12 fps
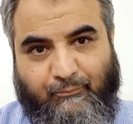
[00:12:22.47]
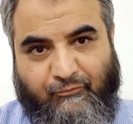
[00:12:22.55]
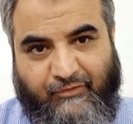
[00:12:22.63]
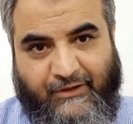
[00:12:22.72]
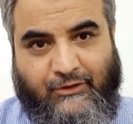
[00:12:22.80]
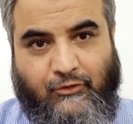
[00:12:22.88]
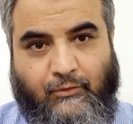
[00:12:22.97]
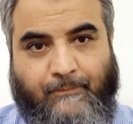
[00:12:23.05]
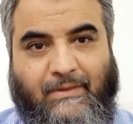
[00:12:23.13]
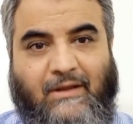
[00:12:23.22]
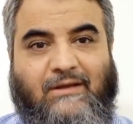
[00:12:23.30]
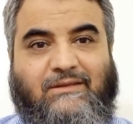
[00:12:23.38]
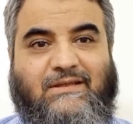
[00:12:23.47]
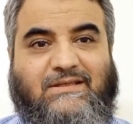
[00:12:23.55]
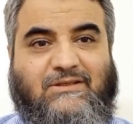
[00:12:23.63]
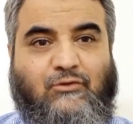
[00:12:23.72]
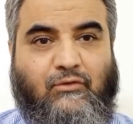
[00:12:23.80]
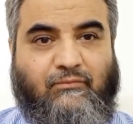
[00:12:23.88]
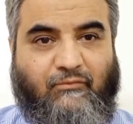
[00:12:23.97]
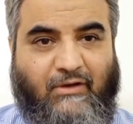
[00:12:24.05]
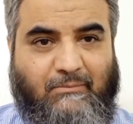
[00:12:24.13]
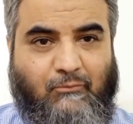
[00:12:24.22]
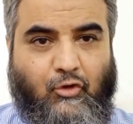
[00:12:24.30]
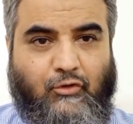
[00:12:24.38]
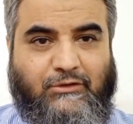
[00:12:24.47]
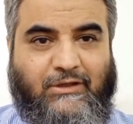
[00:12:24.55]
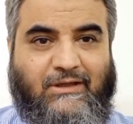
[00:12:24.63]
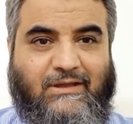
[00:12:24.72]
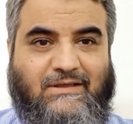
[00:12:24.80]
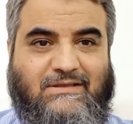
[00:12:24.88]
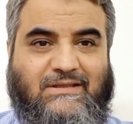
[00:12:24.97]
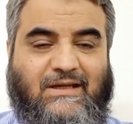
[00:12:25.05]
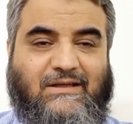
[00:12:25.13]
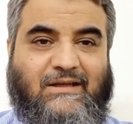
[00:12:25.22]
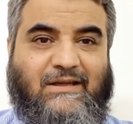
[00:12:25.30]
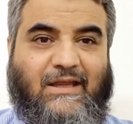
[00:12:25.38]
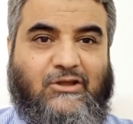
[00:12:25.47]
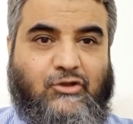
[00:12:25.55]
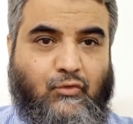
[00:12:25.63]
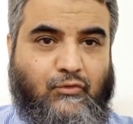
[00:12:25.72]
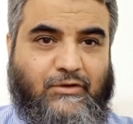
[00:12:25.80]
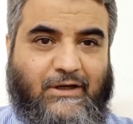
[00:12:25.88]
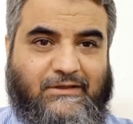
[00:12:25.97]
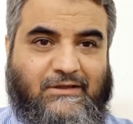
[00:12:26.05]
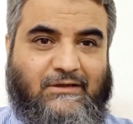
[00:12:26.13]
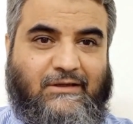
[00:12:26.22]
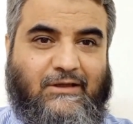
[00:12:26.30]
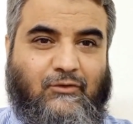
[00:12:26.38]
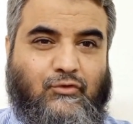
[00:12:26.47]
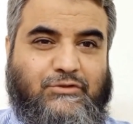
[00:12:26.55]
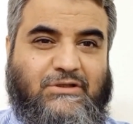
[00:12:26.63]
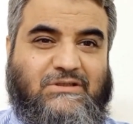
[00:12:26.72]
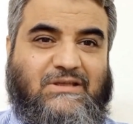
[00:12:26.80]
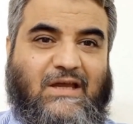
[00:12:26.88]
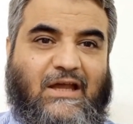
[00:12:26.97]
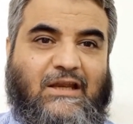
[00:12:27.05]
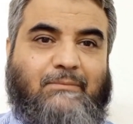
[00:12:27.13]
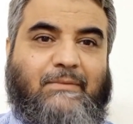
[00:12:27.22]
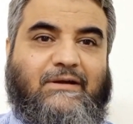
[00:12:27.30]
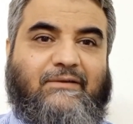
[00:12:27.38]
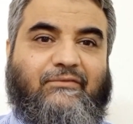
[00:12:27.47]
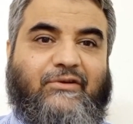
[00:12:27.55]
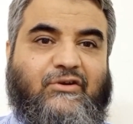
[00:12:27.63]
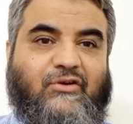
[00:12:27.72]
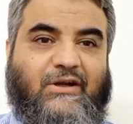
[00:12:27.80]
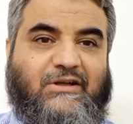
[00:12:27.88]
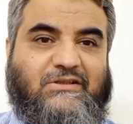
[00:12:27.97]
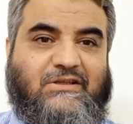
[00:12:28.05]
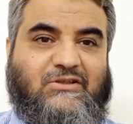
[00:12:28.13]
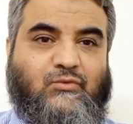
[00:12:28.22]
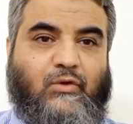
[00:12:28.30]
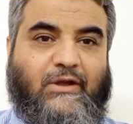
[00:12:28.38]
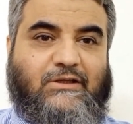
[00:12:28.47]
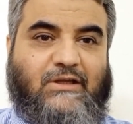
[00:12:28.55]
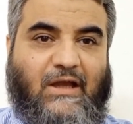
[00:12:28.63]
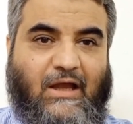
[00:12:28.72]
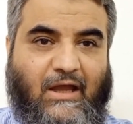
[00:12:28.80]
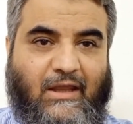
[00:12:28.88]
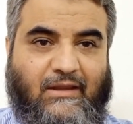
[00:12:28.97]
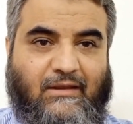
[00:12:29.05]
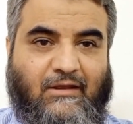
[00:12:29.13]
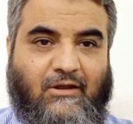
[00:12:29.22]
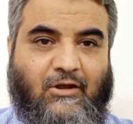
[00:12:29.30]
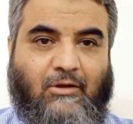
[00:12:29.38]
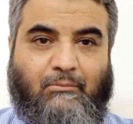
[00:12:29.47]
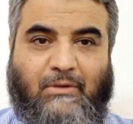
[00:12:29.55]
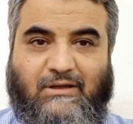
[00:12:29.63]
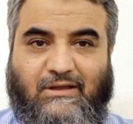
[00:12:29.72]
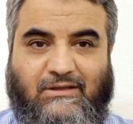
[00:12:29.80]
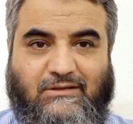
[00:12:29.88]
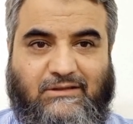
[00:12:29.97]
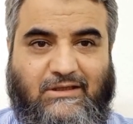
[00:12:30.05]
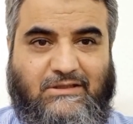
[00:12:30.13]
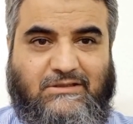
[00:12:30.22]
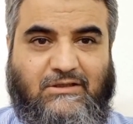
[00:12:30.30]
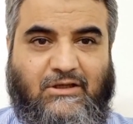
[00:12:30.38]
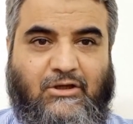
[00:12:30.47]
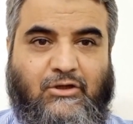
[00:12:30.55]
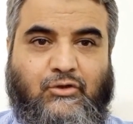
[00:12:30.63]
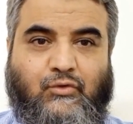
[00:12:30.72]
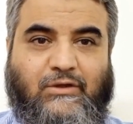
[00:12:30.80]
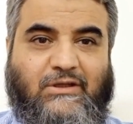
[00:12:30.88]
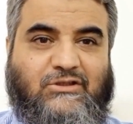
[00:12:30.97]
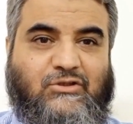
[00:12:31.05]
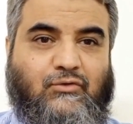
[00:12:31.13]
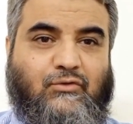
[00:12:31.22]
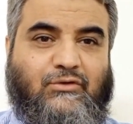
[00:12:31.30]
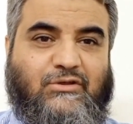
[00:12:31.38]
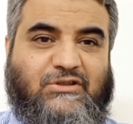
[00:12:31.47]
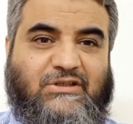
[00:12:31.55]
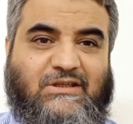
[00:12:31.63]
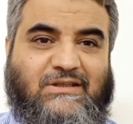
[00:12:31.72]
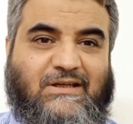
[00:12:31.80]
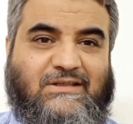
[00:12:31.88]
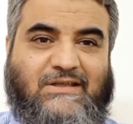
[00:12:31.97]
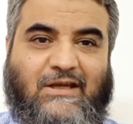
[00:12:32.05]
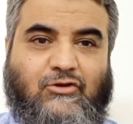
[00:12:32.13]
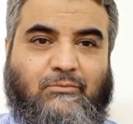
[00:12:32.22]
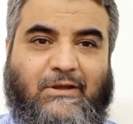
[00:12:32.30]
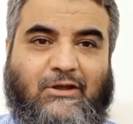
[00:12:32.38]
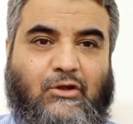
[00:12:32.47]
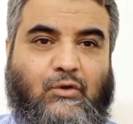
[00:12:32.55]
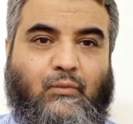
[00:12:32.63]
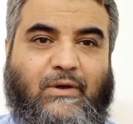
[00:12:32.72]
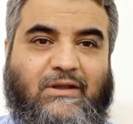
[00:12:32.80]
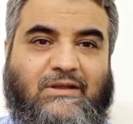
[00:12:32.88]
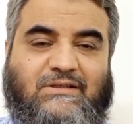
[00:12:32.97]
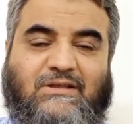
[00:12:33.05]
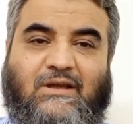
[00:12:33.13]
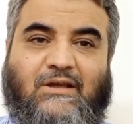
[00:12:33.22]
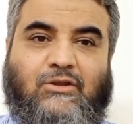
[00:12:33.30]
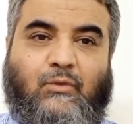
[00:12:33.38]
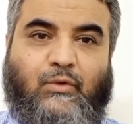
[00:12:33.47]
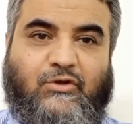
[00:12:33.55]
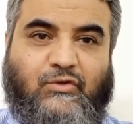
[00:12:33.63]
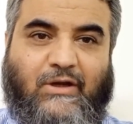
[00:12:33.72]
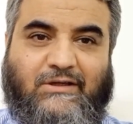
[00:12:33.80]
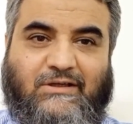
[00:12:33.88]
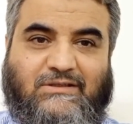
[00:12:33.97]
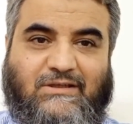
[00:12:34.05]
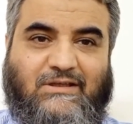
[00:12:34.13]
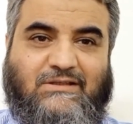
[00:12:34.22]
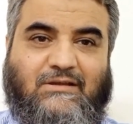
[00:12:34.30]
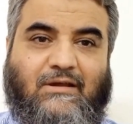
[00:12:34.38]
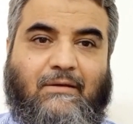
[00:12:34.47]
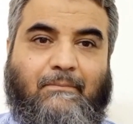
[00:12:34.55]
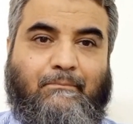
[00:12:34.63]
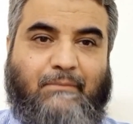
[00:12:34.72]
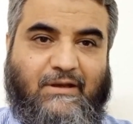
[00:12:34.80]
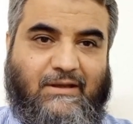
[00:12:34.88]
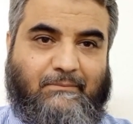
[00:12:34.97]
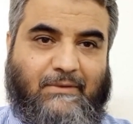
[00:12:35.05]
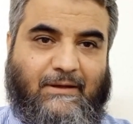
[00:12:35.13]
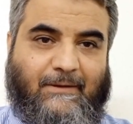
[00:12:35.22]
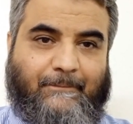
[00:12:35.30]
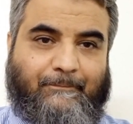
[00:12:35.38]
video. One more thing is that in acute retinal necrosis, the element of vitritis is quite high. But in this, you can see that cytomegalovirus, the vitritis is minimal.